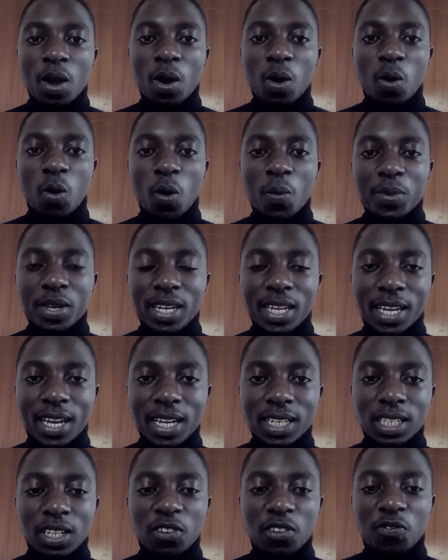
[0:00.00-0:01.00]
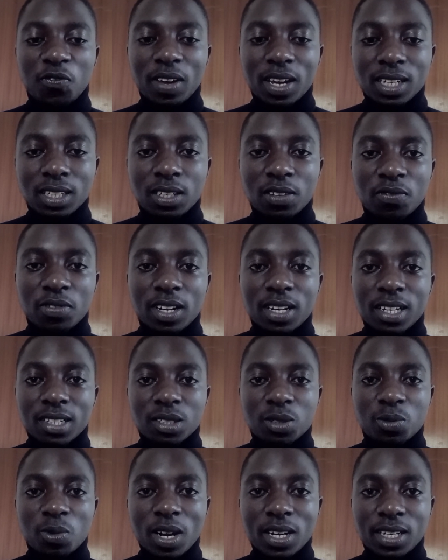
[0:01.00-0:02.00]
communicate effectively the
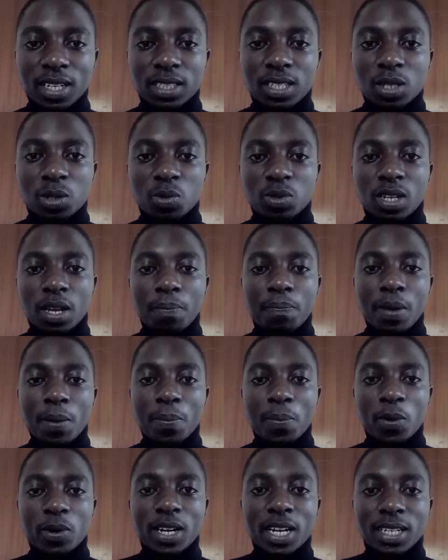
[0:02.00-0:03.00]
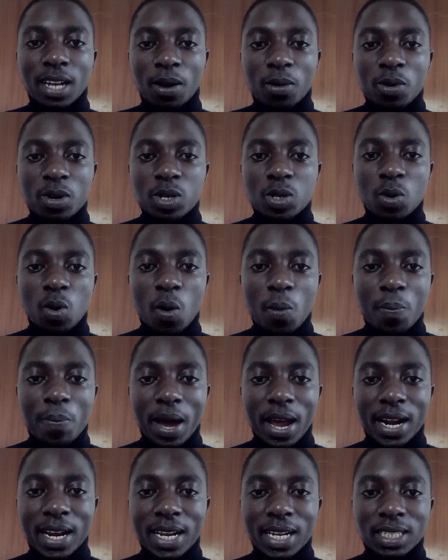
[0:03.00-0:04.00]
strategy to the people that are going to
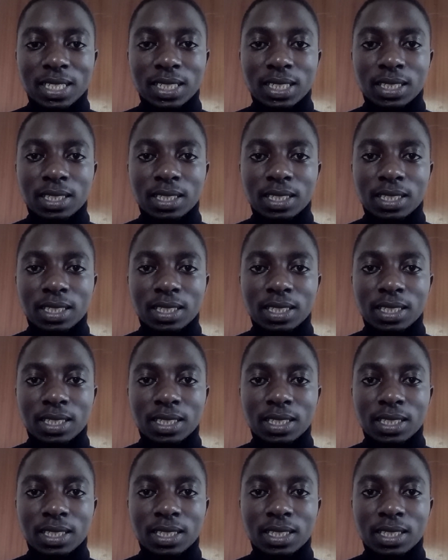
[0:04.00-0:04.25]
operate